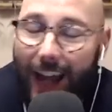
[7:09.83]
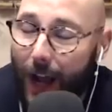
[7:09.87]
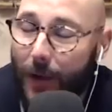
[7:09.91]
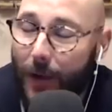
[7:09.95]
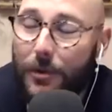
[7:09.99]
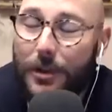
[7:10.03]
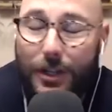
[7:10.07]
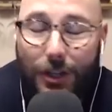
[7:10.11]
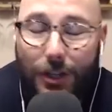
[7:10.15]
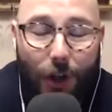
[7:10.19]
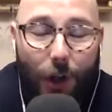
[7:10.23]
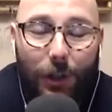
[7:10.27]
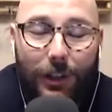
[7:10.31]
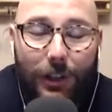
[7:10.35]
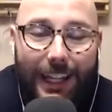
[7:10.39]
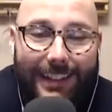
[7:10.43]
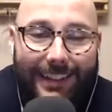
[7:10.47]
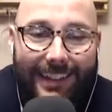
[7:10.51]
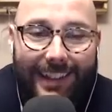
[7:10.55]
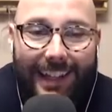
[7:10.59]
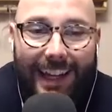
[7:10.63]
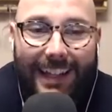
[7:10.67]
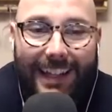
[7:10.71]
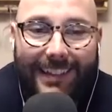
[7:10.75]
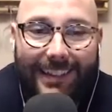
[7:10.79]
I would not like
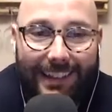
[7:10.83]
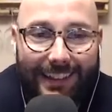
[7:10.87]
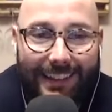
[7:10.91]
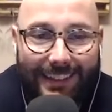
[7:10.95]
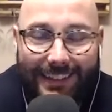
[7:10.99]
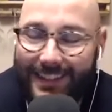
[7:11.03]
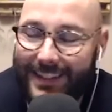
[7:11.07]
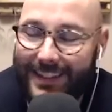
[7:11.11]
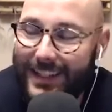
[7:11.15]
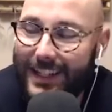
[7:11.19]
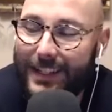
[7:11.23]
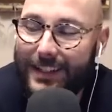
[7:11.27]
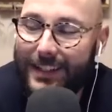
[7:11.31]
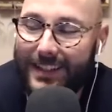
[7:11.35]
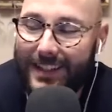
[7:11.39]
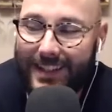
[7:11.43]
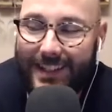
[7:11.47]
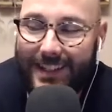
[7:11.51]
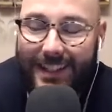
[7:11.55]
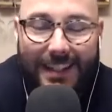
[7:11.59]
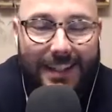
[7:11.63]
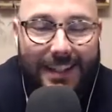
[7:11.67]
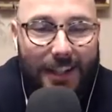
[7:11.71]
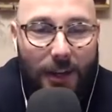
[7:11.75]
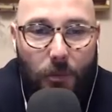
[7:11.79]
to get into see
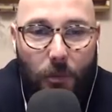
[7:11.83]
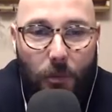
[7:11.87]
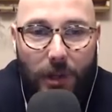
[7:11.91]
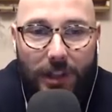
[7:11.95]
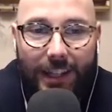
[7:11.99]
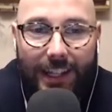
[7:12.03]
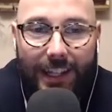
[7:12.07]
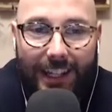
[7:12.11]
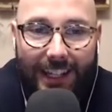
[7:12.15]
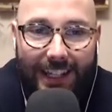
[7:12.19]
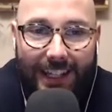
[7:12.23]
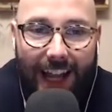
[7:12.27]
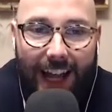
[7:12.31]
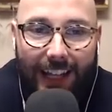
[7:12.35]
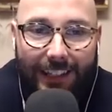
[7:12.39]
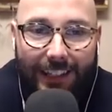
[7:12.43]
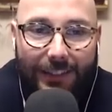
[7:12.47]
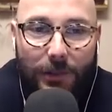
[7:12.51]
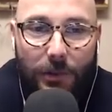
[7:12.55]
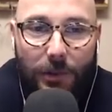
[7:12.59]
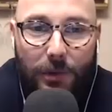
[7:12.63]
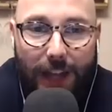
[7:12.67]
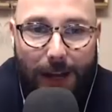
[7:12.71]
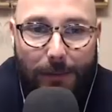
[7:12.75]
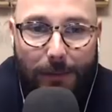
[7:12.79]
someone that can
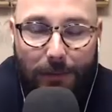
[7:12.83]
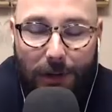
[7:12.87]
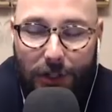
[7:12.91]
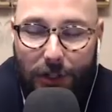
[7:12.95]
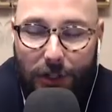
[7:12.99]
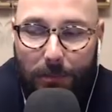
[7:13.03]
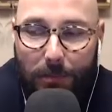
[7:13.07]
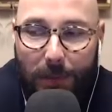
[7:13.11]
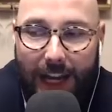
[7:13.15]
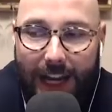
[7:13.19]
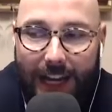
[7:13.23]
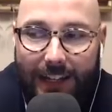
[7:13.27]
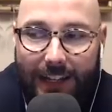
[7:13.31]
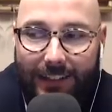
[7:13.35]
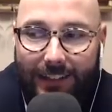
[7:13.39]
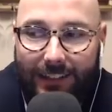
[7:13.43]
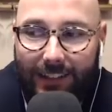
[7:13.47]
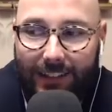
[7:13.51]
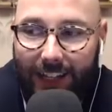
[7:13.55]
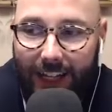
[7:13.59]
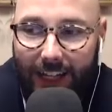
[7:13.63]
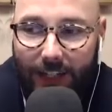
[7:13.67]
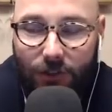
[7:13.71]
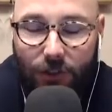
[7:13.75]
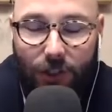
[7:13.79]
handle that much pain
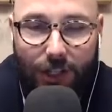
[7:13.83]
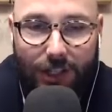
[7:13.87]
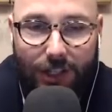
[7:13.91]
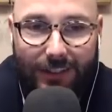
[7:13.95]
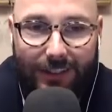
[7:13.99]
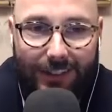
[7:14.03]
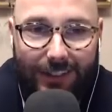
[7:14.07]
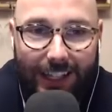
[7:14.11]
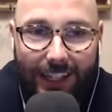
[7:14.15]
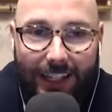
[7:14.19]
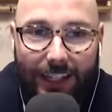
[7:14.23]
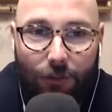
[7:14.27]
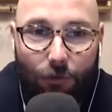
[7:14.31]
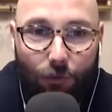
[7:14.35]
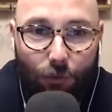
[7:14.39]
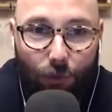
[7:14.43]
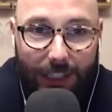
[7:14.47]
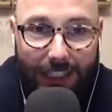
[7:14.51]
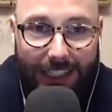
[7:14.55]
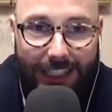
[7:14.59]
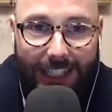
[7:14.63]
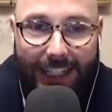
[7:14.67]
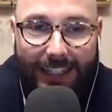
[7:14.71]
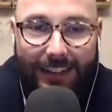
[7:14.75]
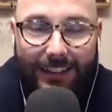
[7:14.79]
and just like
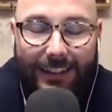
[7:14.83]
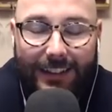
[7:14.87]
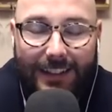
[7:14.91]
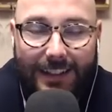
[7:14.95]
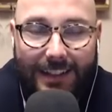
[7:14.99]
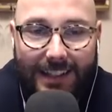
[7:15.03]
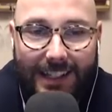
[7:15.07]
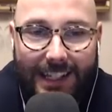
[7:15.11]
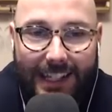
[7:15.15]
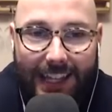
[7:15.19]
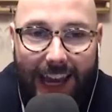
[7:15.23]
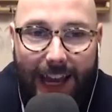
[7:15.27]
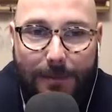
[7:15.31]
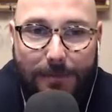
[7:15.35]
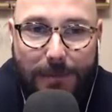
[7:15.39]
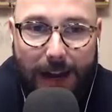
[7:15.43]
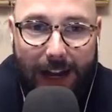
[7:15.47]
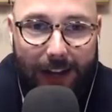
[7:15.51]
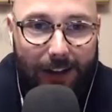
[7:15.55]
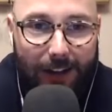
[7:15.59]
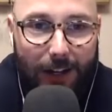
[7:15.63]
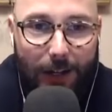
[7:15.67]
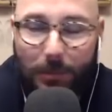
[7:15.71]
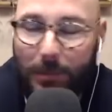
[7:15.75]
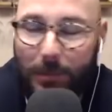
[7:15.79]
relentlessly get
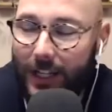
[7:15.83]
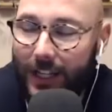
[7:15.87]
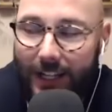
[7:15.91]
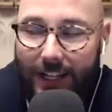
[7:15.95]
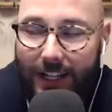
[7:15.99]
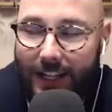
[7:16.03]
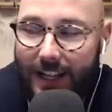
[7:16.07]
back up.